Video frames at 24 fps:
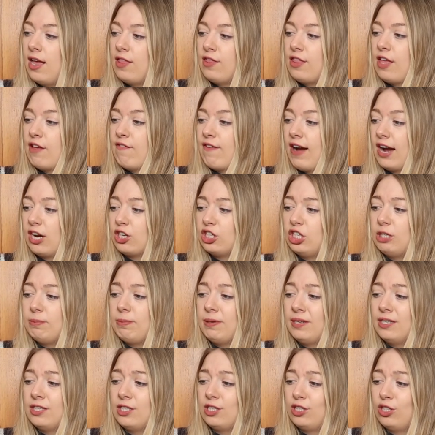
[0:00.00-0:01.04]
they've actually
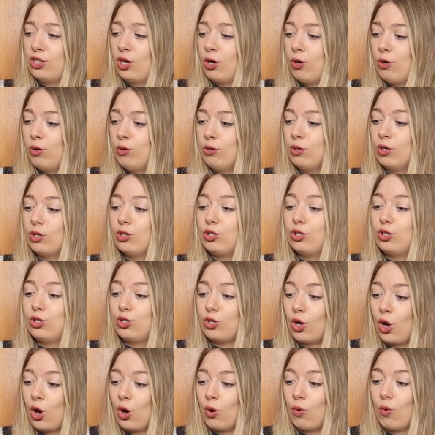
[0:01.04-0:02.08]
been sewn
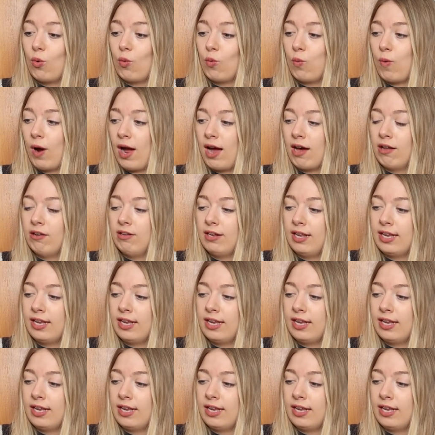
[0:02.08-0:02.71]
so well.